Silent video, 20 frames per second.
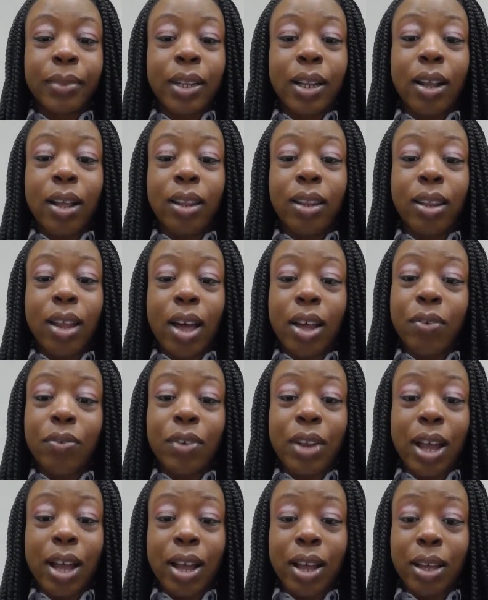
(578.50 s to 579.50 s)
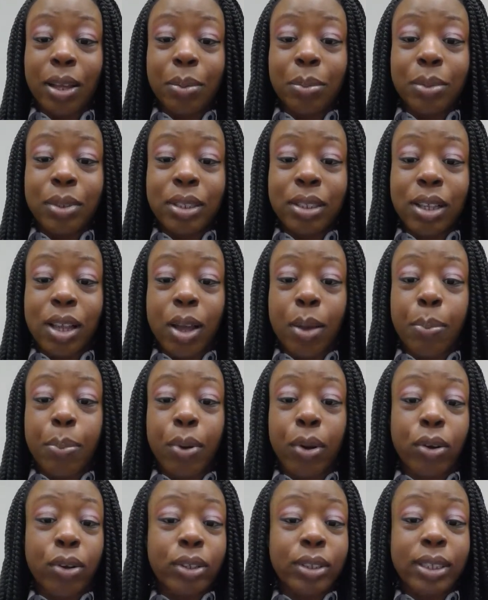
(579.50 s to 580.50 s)
a lot of times a
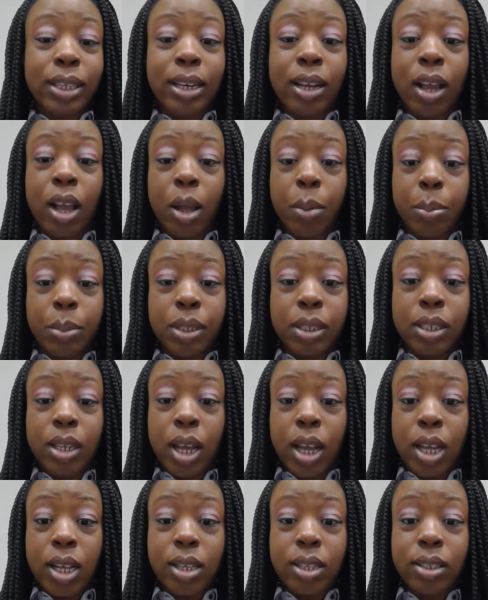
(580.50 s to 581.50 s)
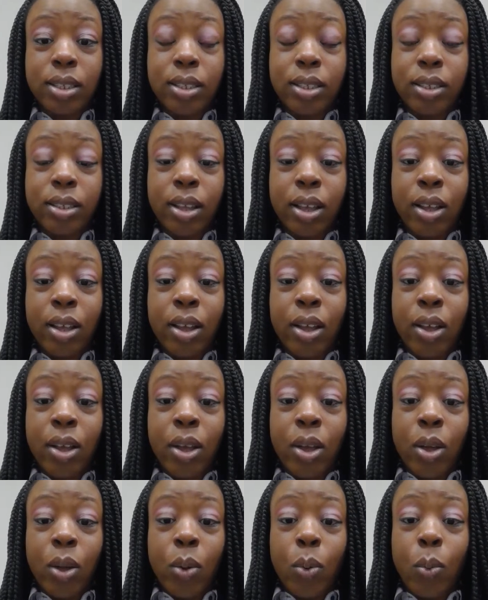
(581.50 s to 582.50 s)
person comes to us
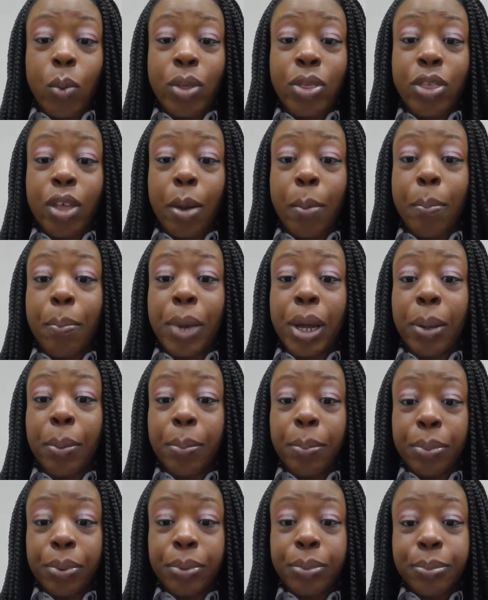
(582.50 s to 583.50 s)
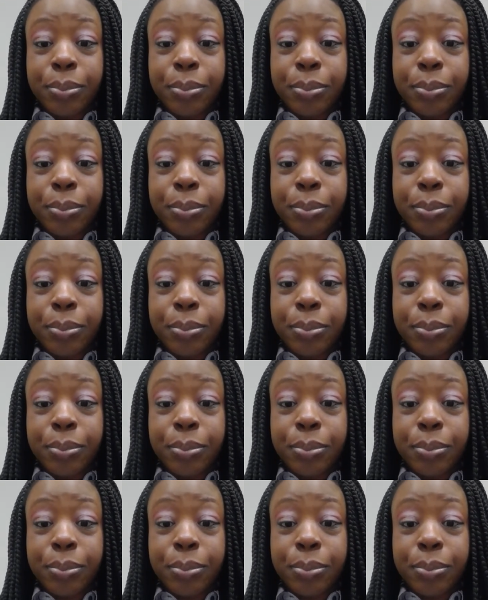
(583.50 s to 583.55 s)
with a bump